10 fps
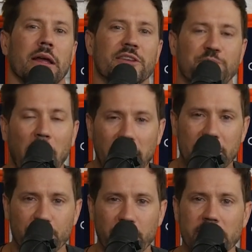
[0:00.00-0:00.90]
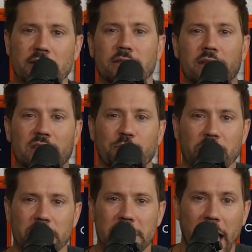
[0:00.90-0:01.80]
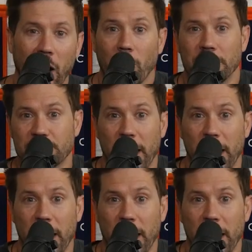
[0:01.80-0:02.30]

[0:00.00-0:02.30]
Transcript: His pocket presence, his ability to help his